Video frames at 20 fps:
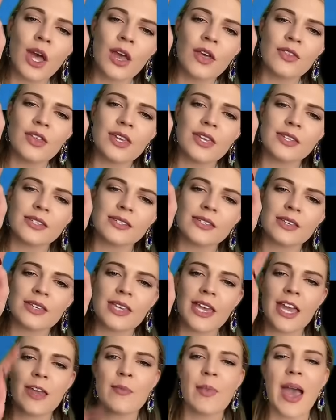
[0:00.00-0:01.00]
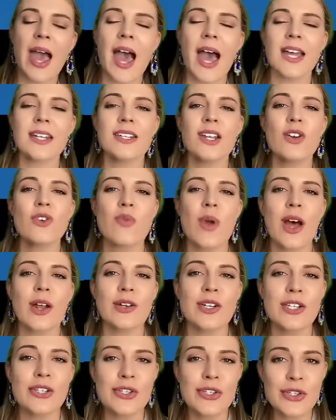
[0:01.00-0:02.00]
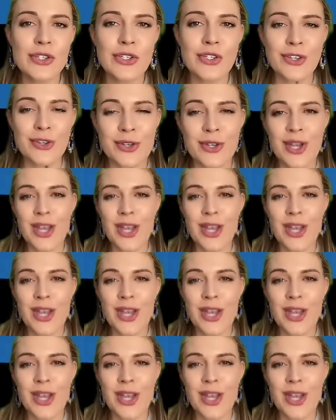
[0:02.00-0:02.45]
the Eastern Cape and around Lesotho.